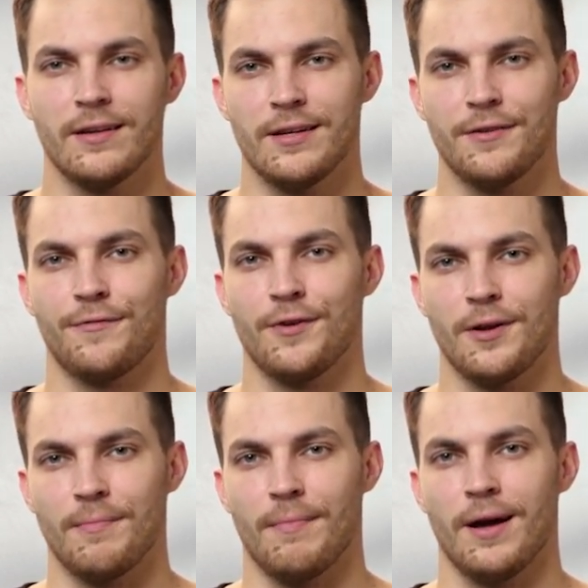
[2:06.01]

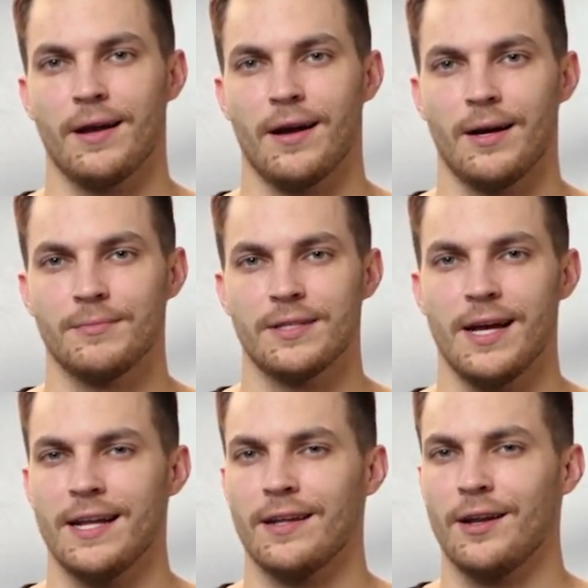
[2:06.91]
different mic arms
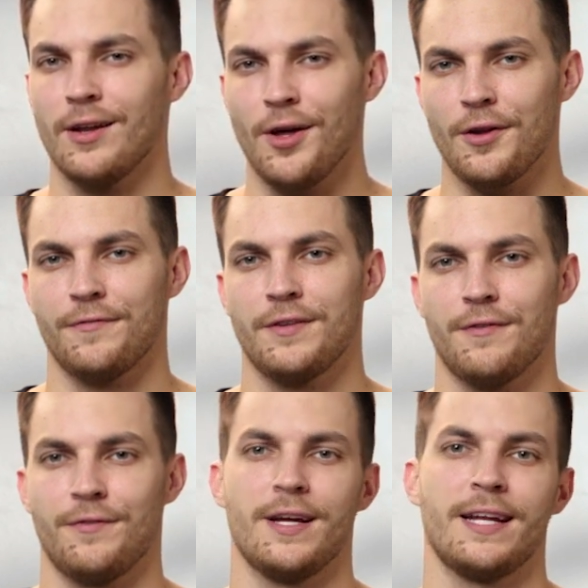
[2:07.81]
and a lot of
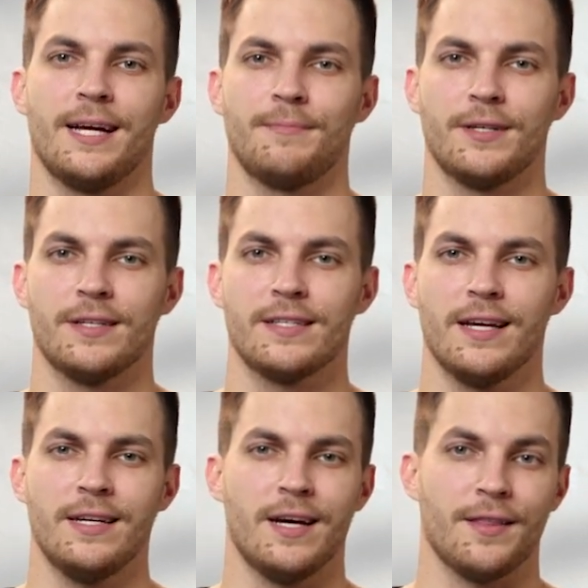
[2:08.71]
different adapters
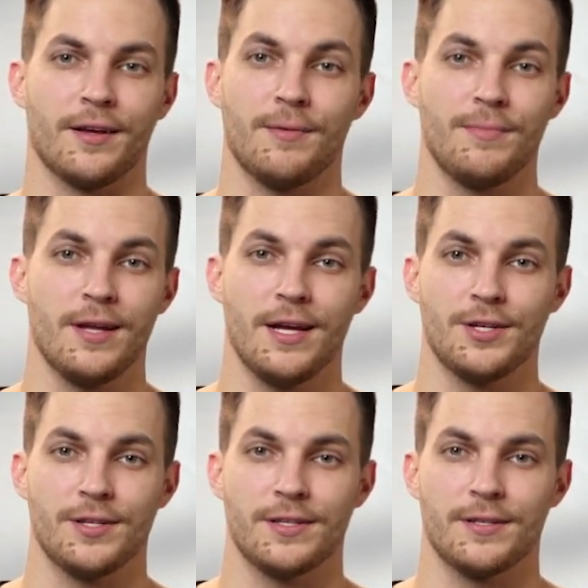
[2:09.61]
and other
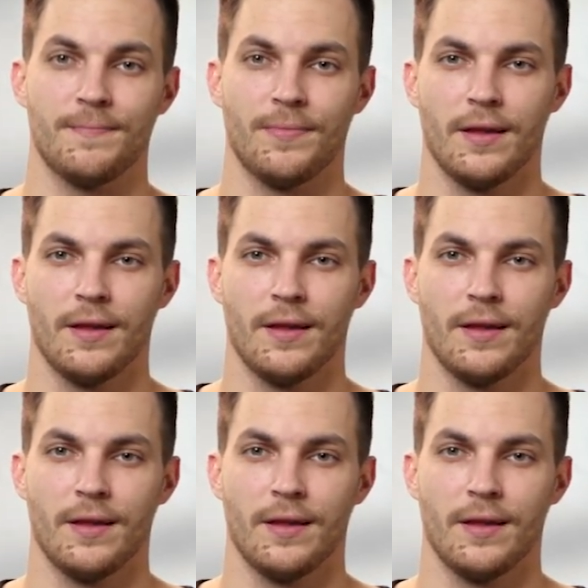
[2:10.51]
combinations.